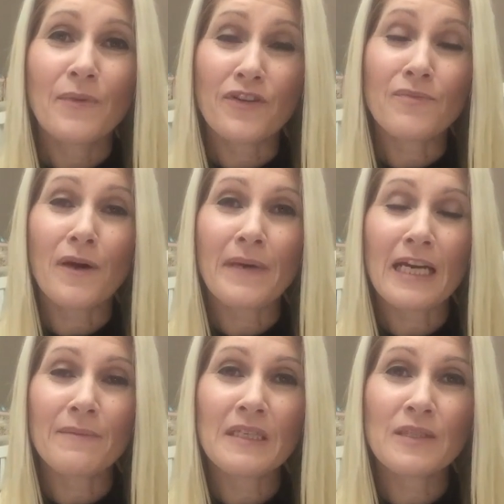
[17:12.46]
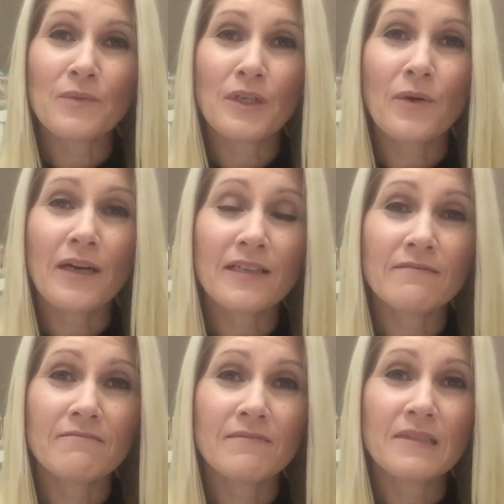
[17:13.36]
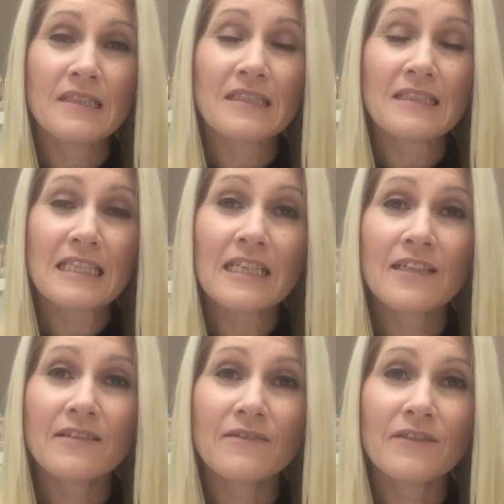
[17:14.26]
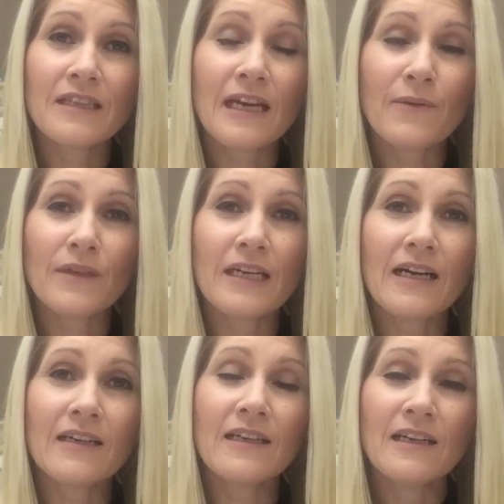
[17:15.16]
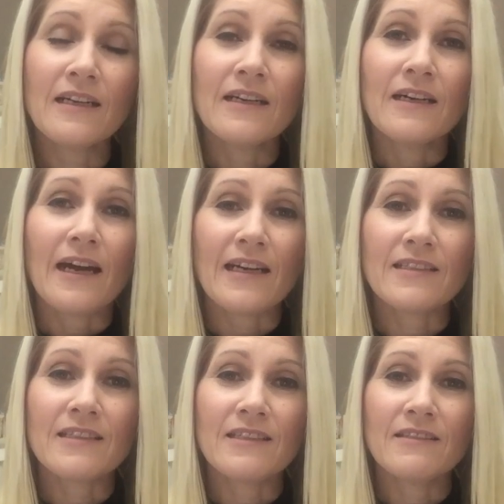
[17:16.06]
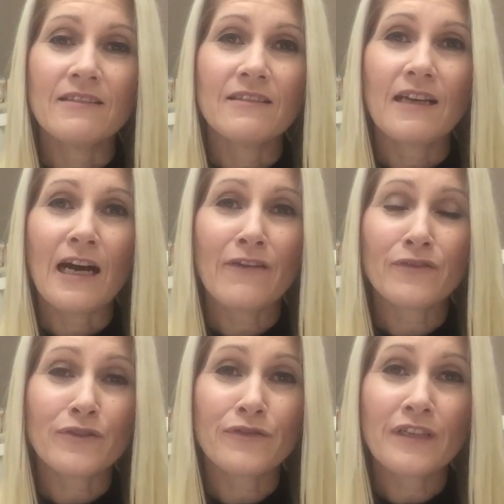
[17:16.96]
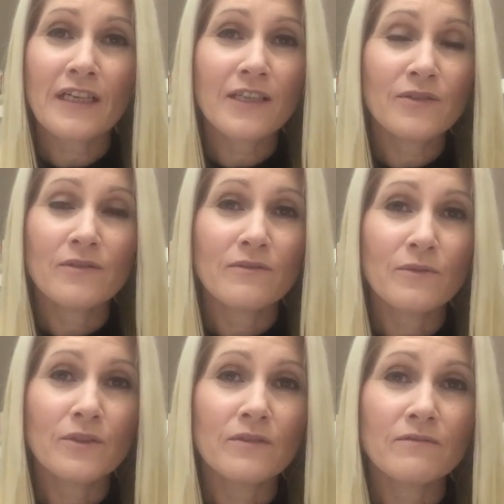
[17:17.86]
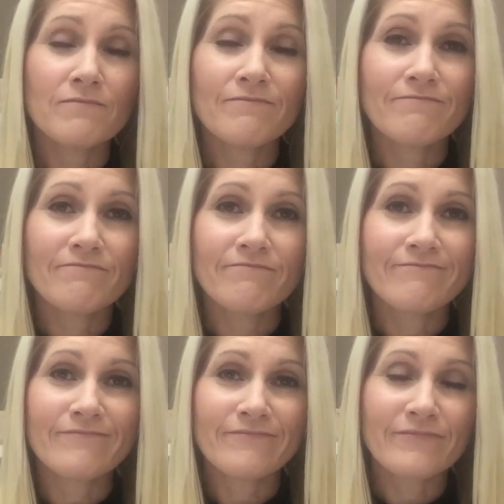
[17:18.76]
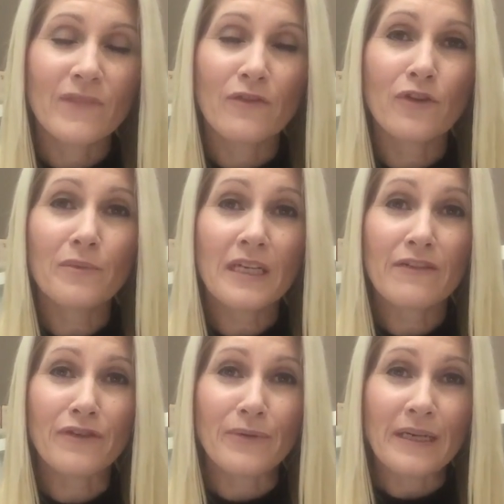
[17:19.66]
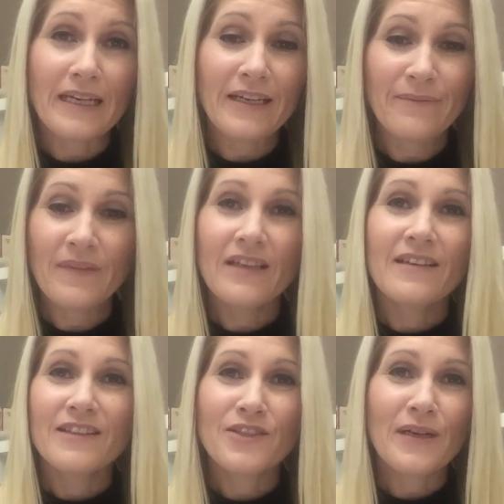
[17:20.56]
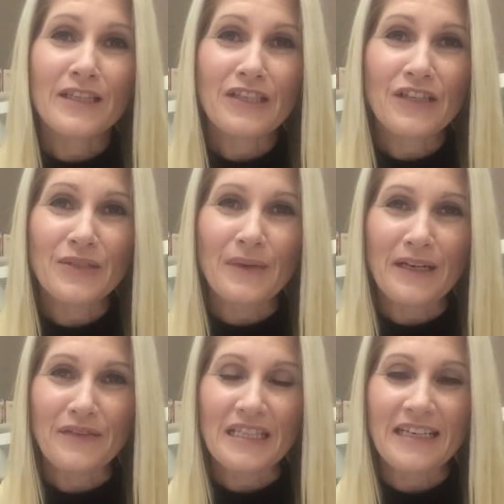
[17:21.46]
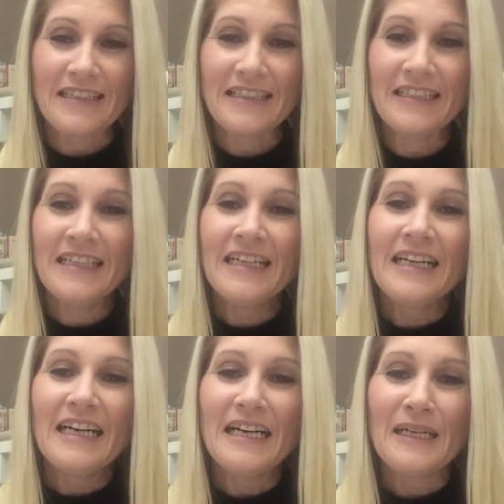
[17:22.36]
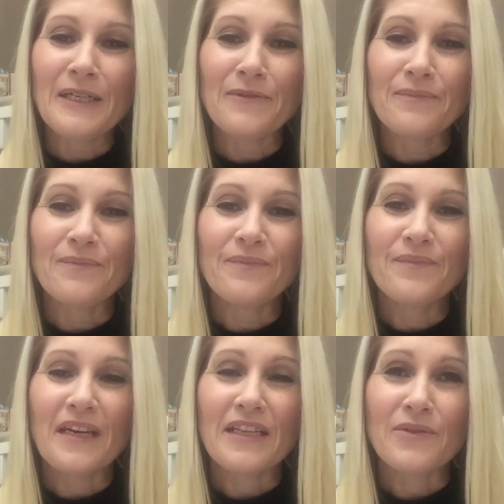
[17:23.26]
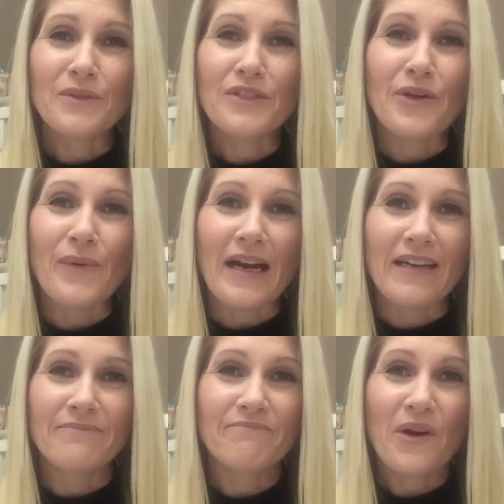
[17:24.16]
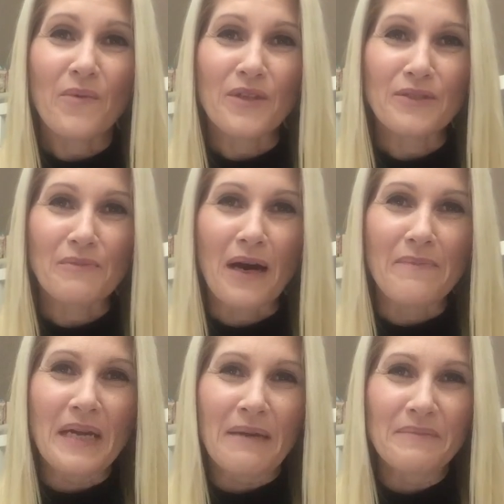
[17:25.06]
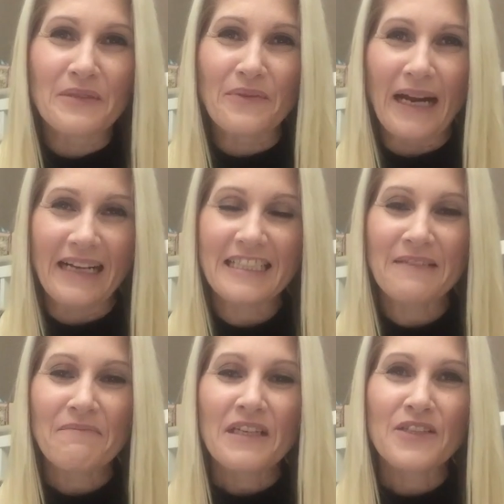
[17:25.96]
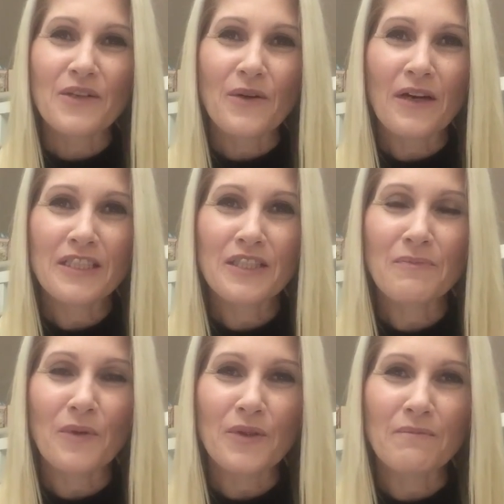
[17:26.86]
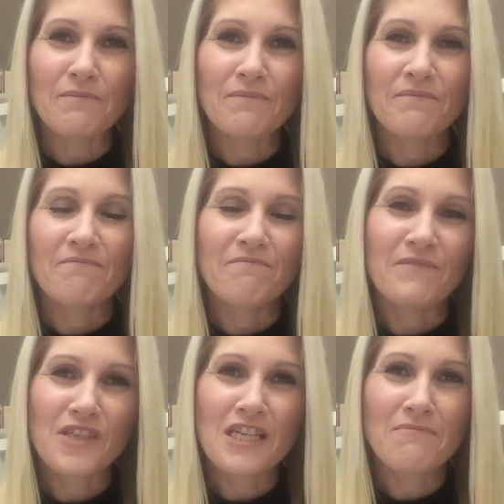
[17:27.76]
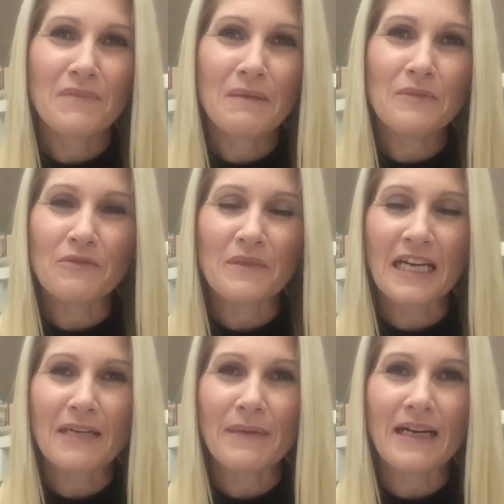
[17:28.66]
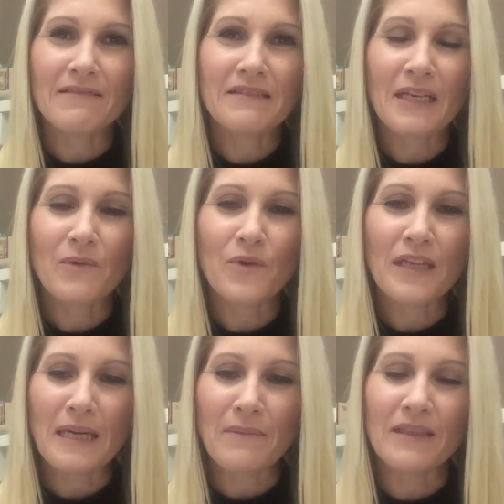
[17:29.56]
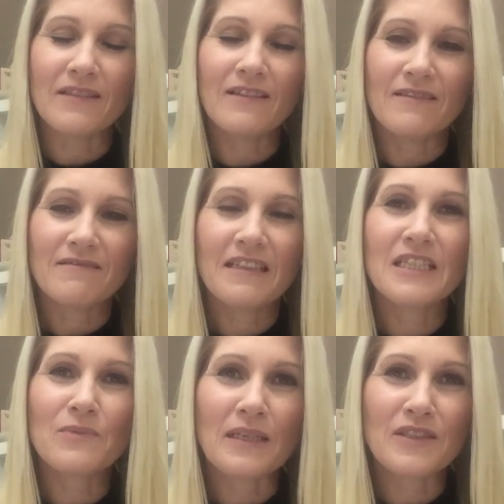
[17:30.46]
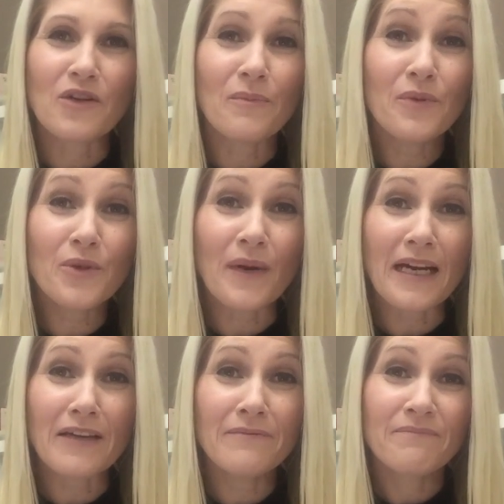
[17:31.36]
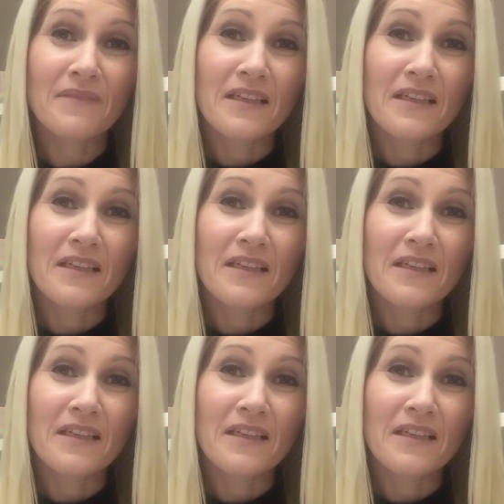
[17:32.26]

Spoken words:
both my babies were quite sick when they were young, as in after a feed would vomit everywhere. It's no other nice way of saying it. And there was no way I wanted my bibs wrecked. So I just bought them cheap bibs from Kmart and they wore them, and these ones got put away